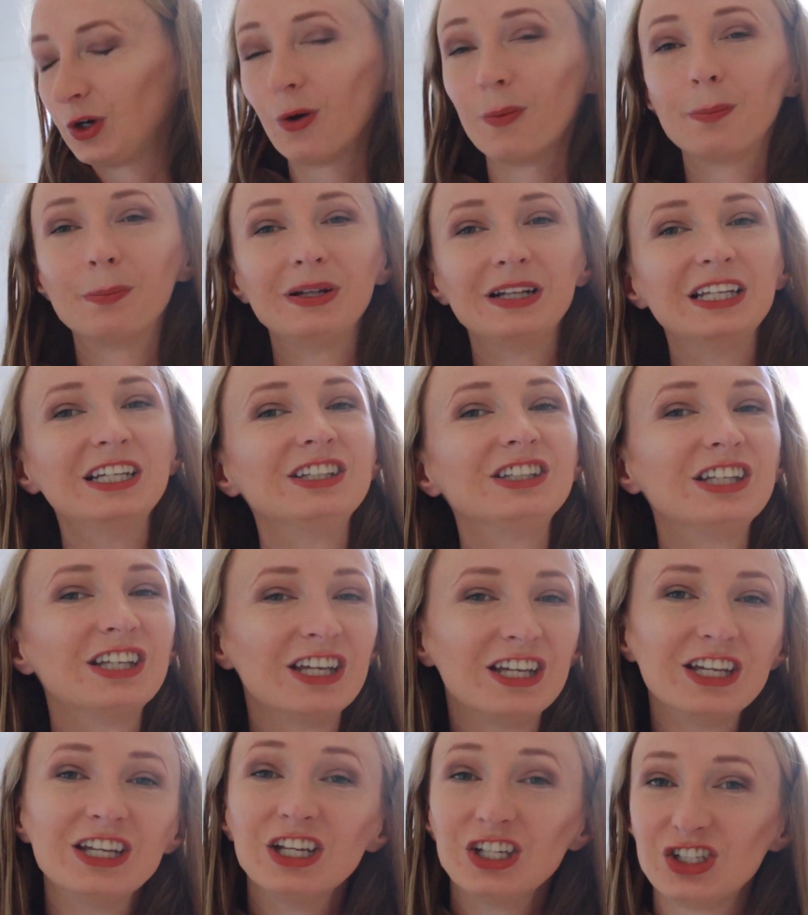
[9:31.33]
complete
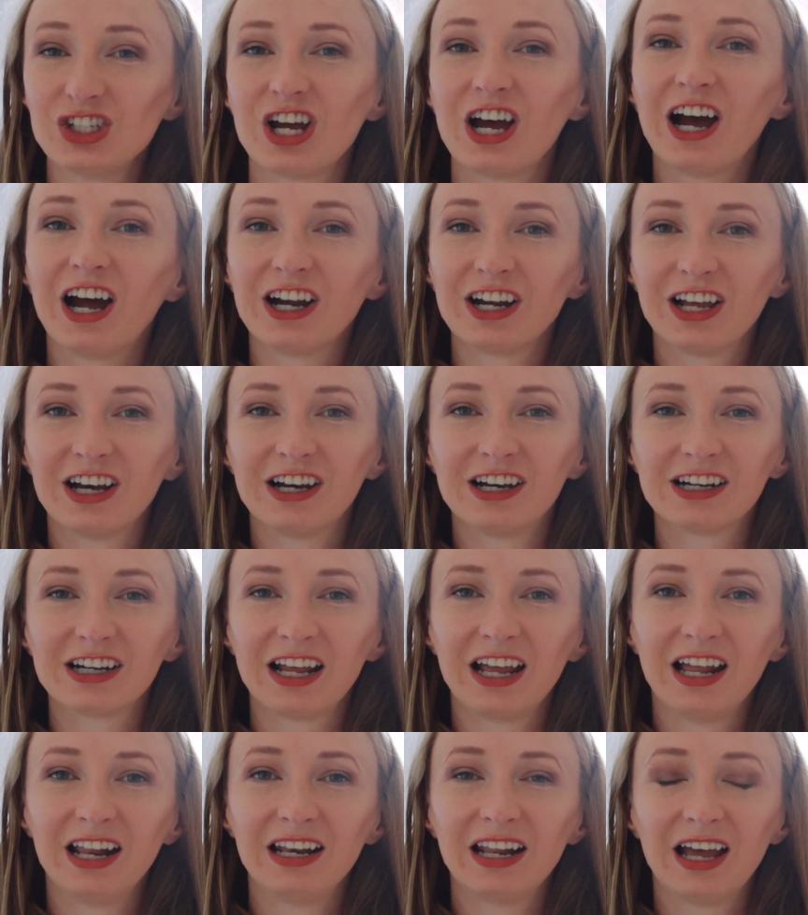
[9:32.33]
each other,
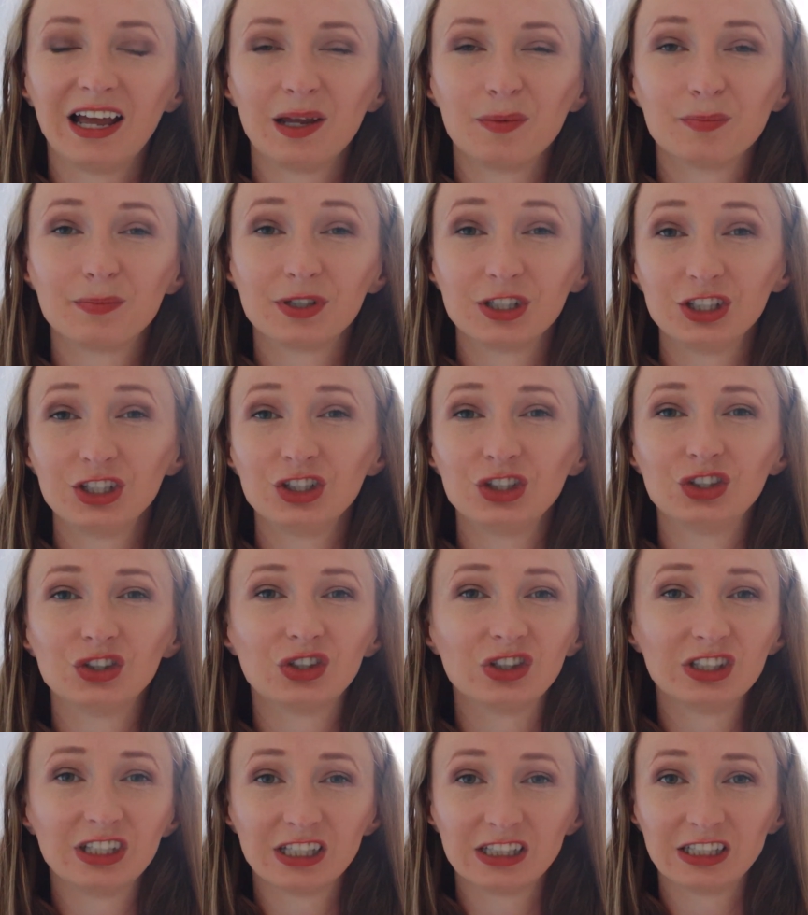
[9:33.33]
and I'm pretty
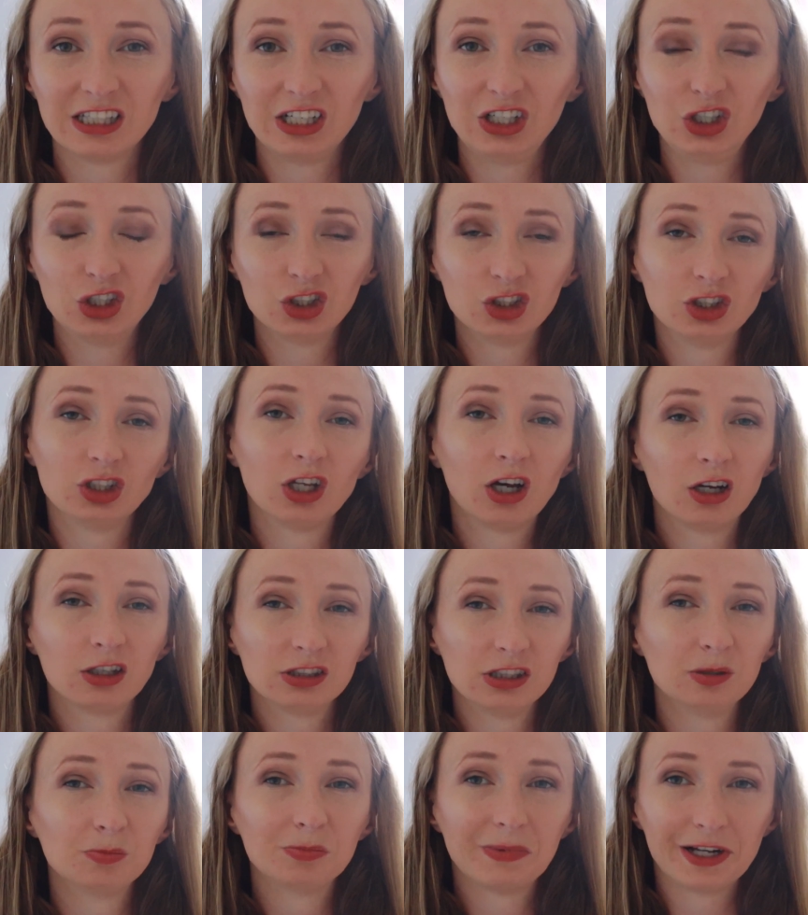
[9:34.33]
sure that they could
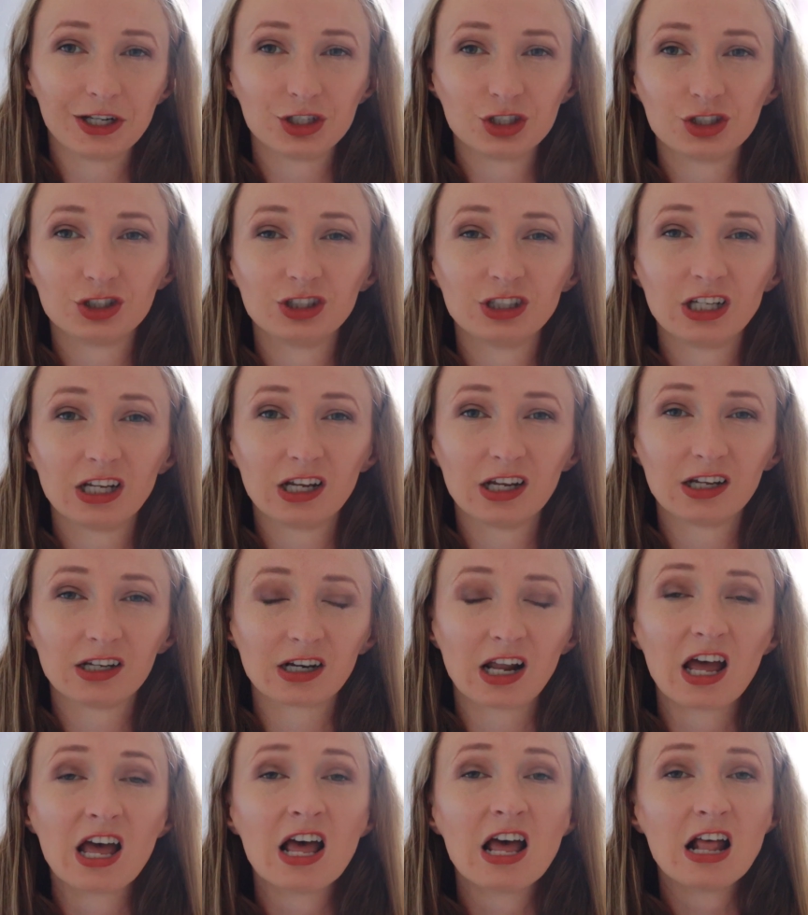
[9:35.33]
not imagine
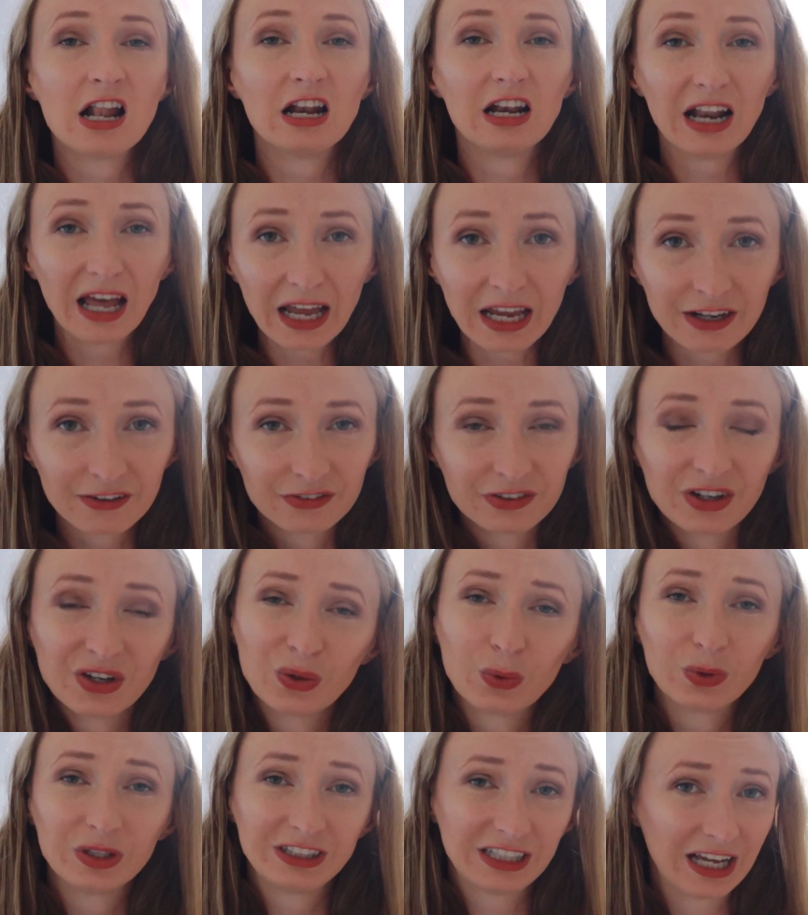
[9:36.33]
their life
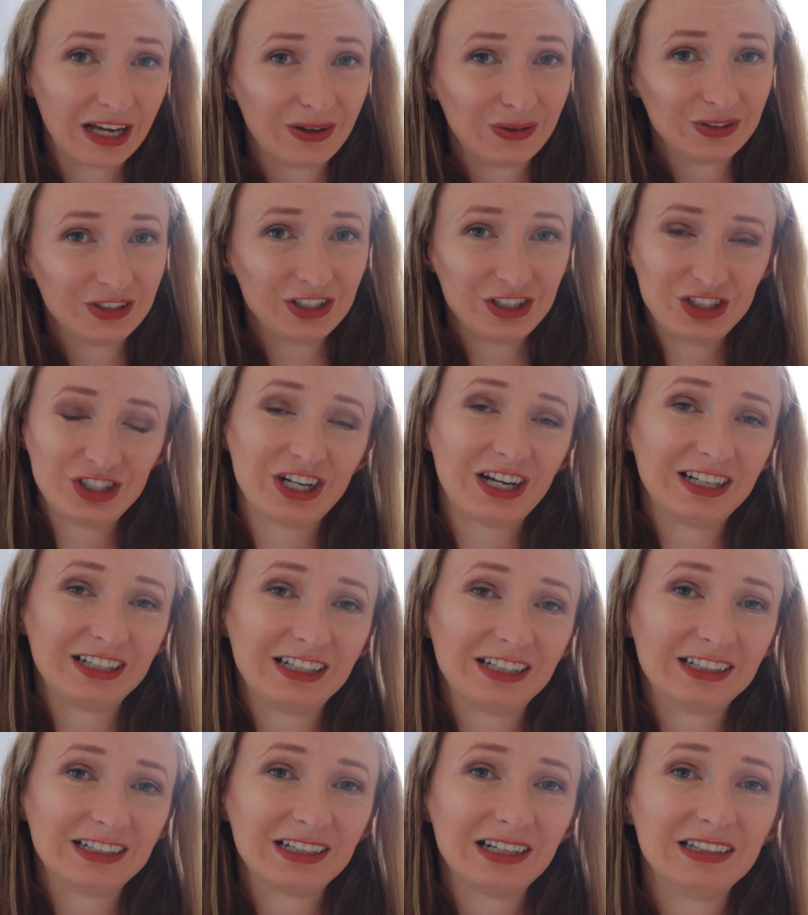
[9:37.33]
without each
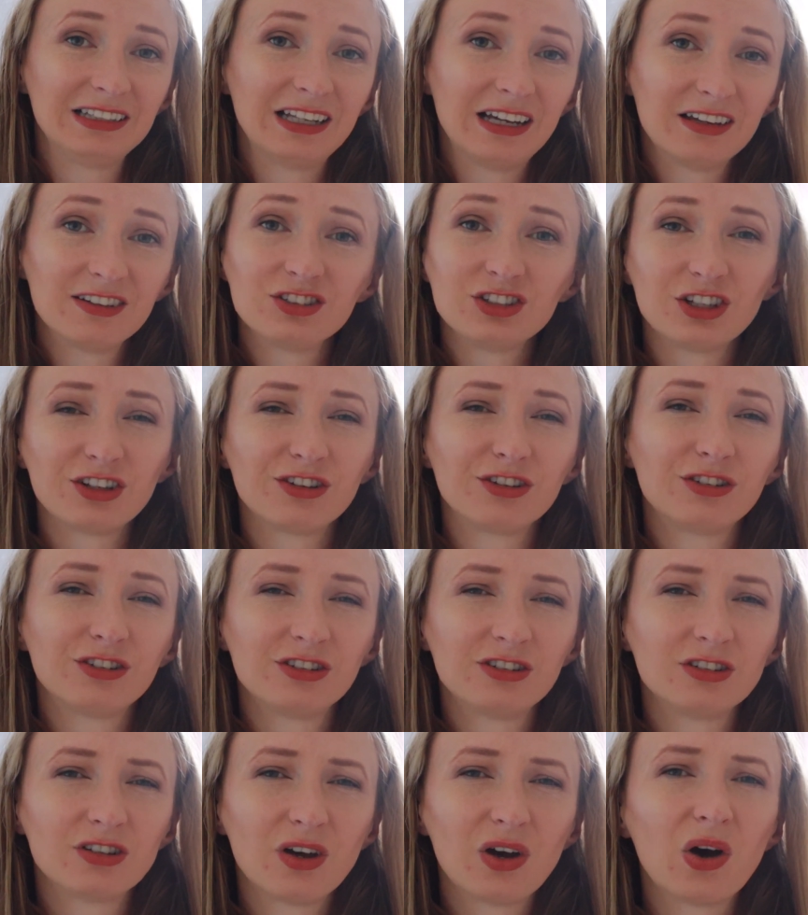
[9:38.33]
other, and that's just
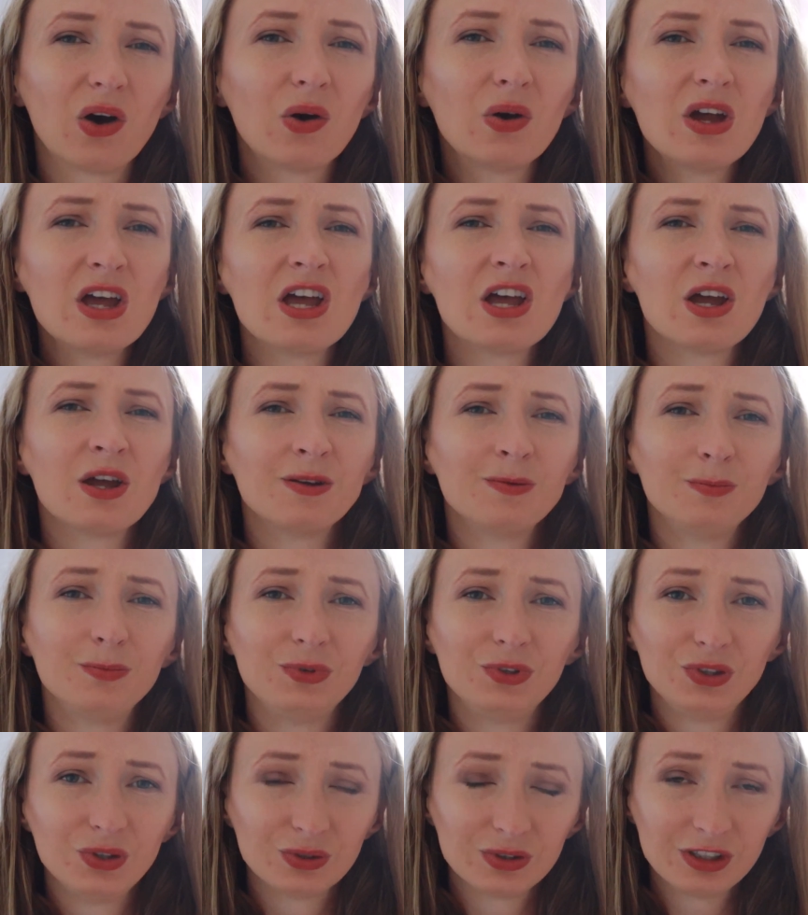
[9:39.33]
so
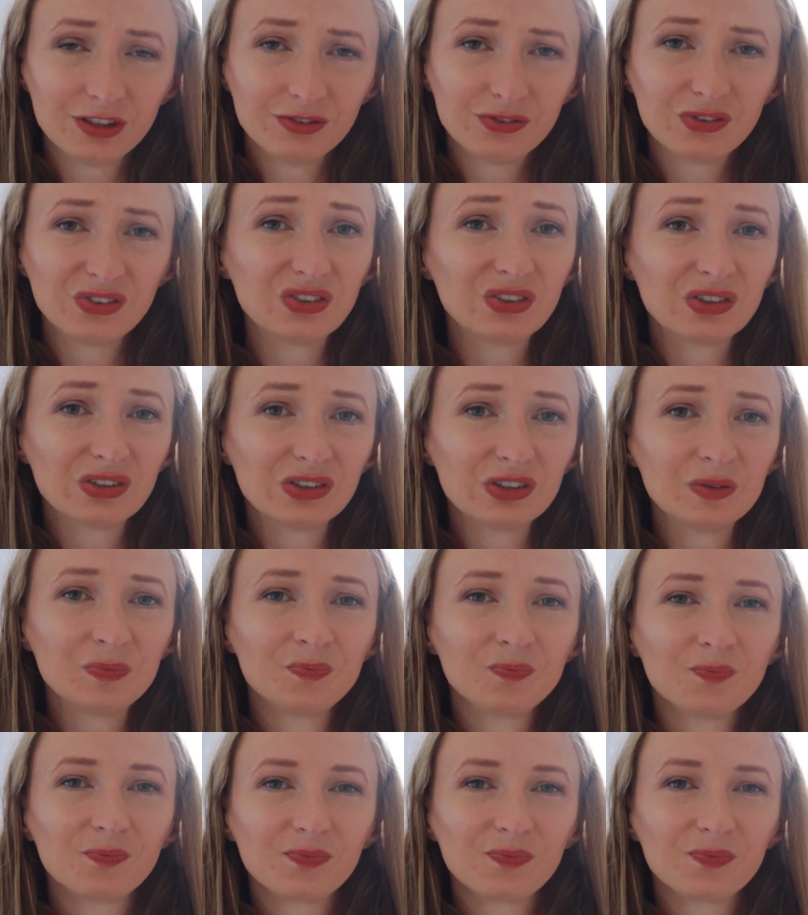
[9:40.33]
beautiful.